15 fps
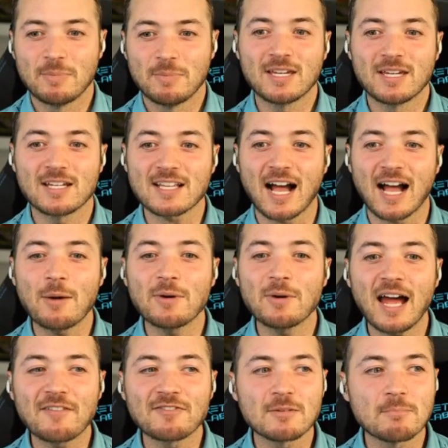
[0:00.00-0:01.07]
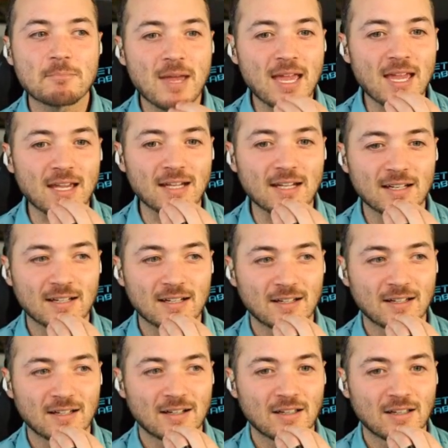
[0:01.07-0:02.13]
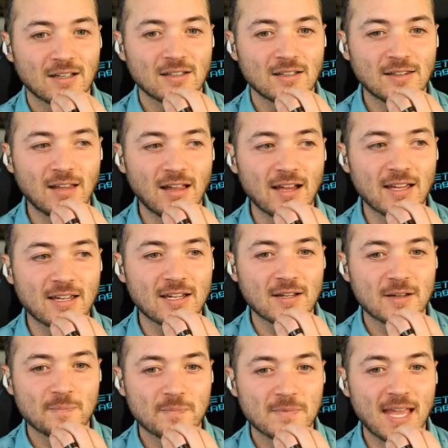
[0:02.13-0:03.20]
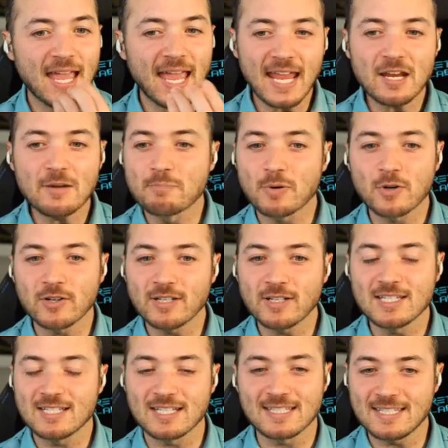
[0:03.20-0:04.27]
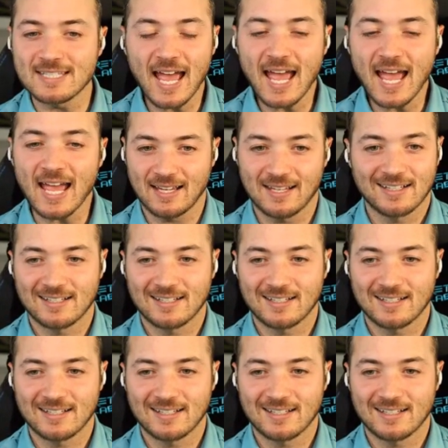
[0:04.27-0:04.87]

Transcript: Because I would have to make like eight birdies a day.